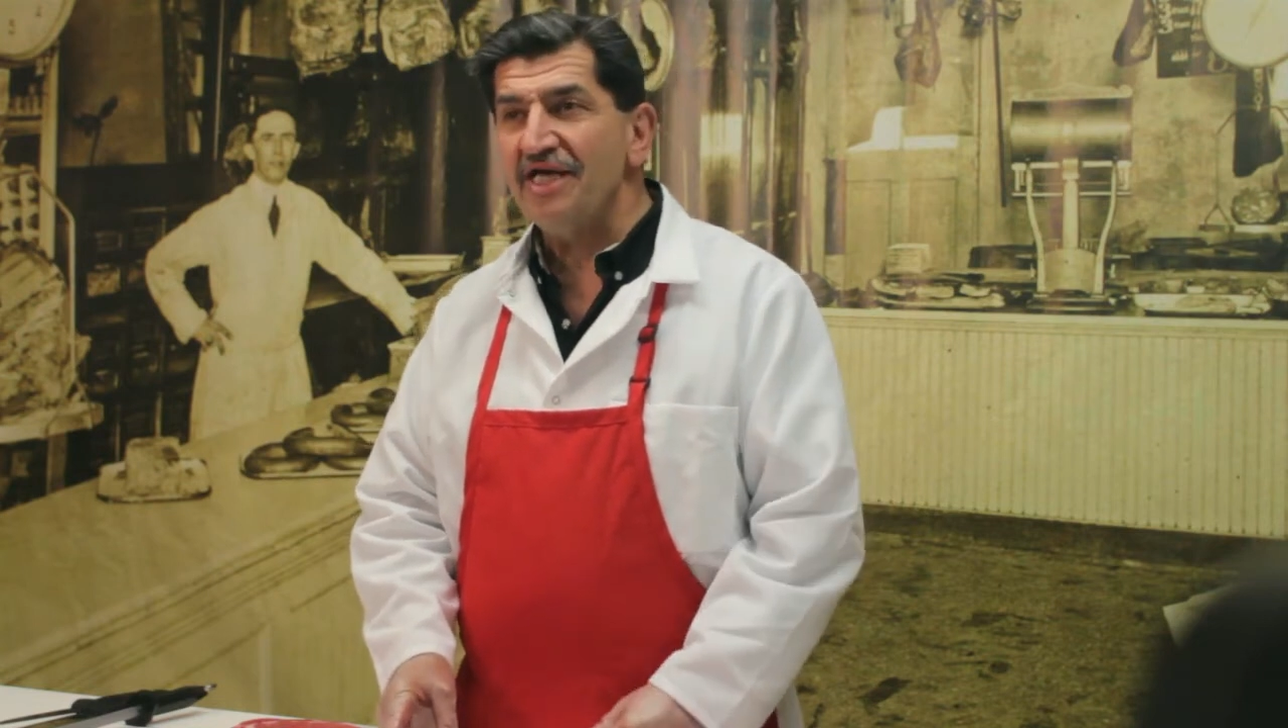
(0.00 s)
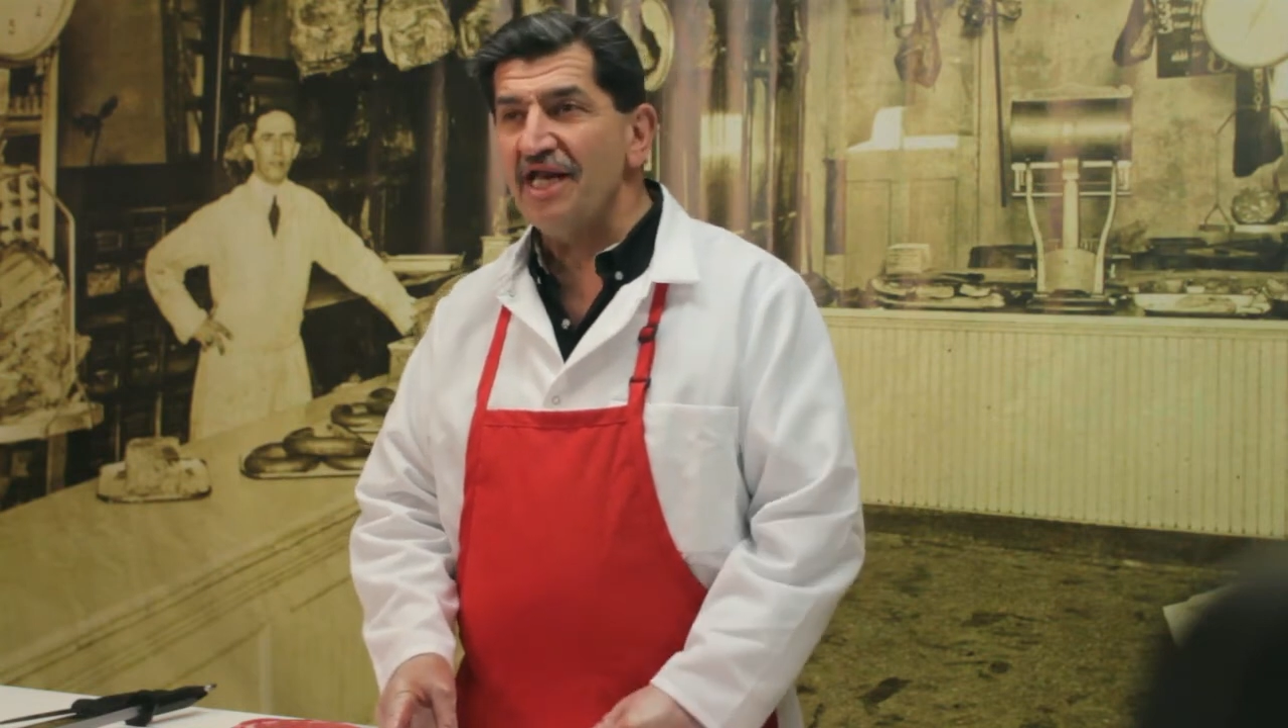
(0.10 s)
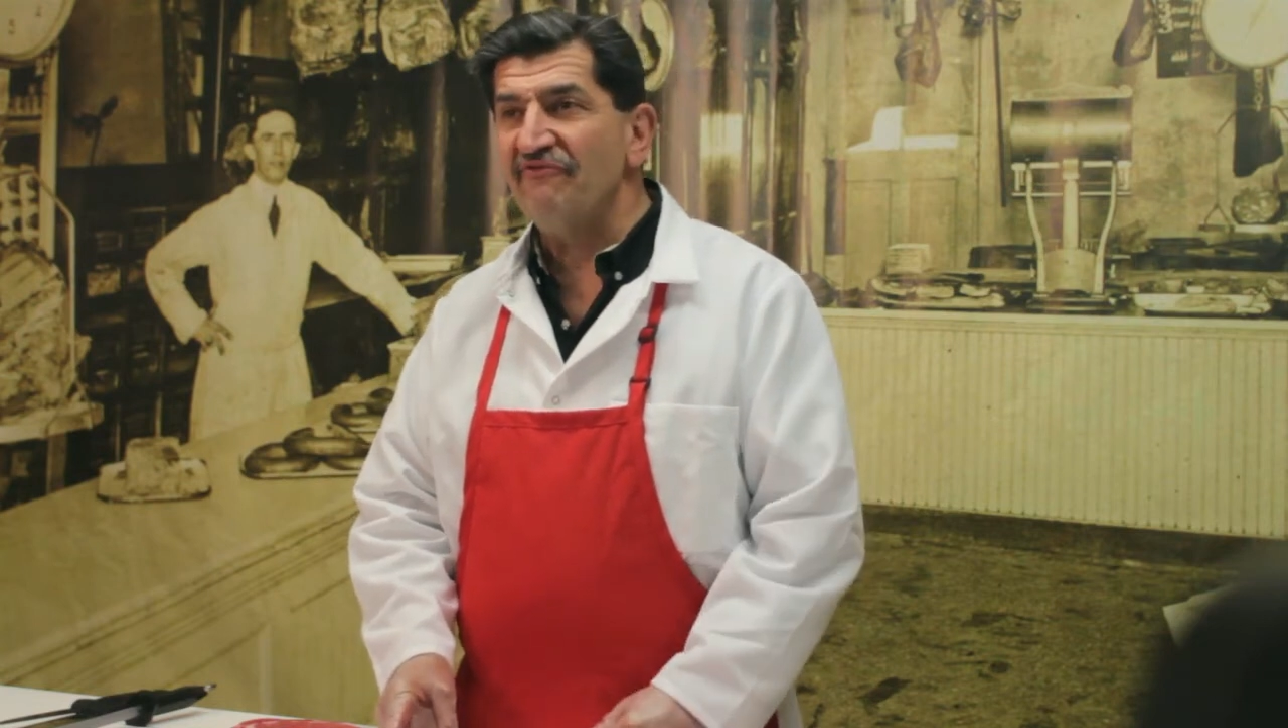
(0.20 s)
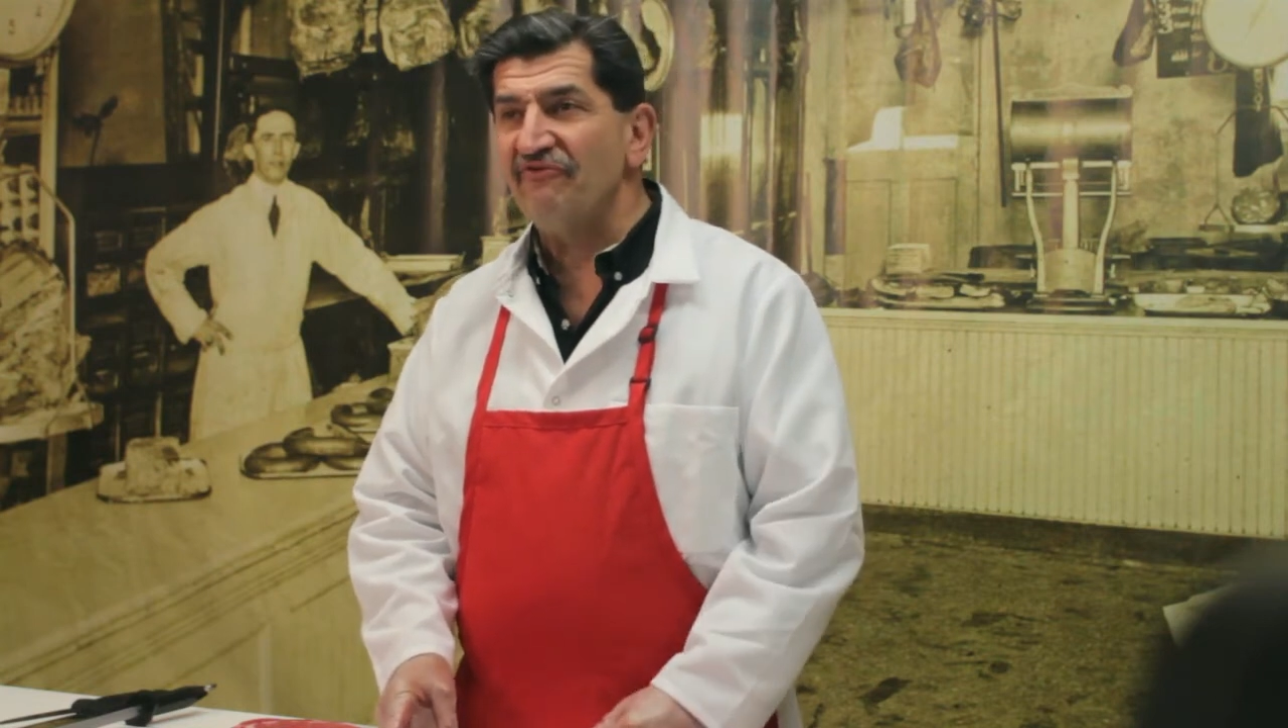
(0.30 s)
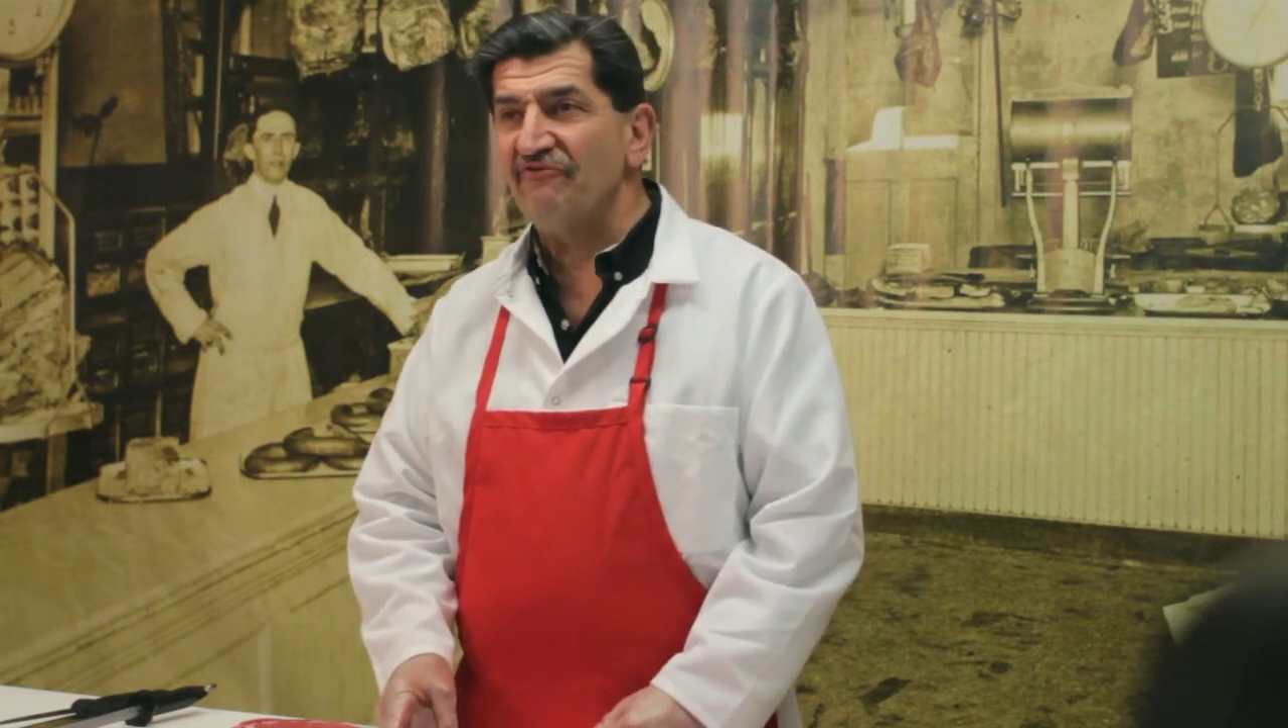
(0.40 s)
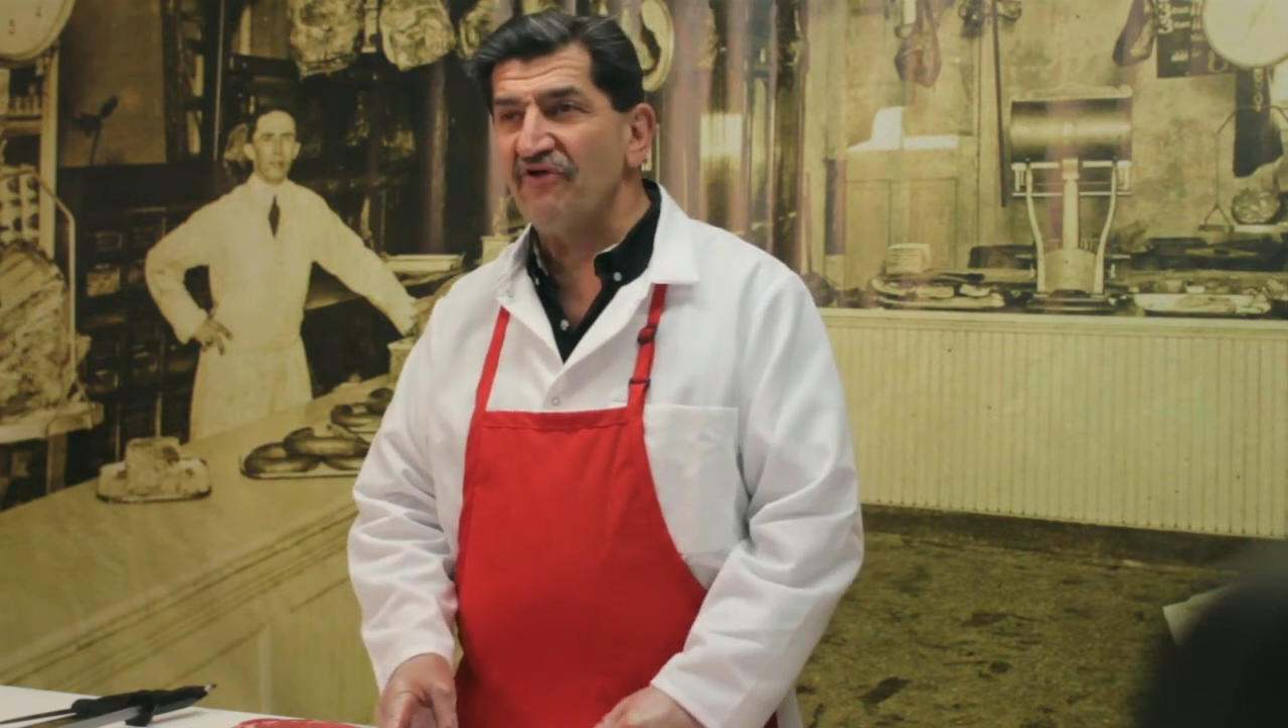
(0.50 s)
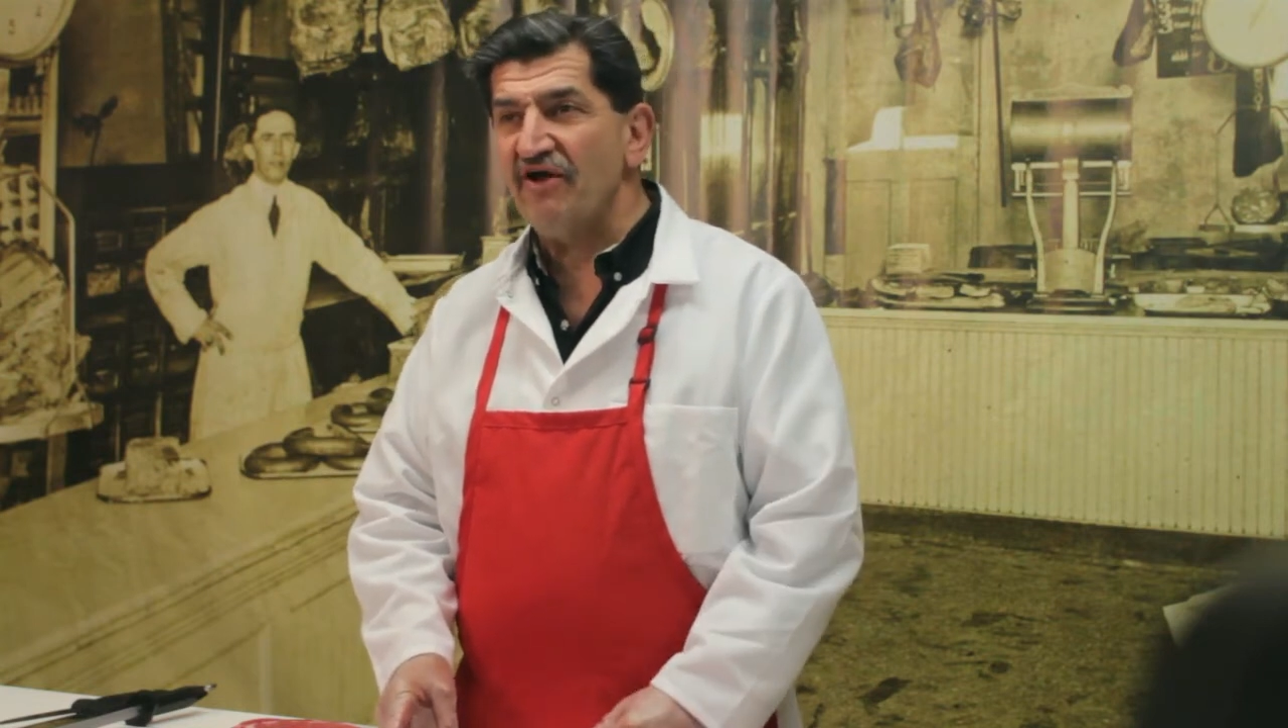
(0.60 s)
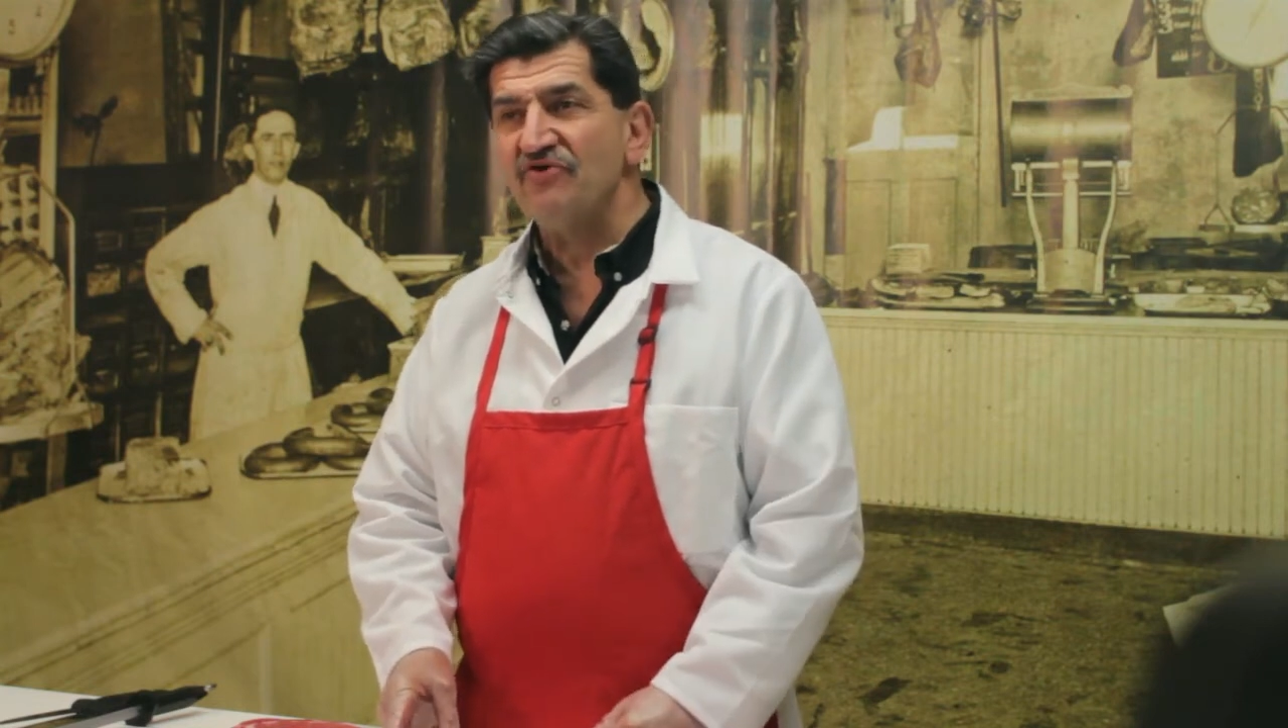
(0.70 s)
eating for flavor,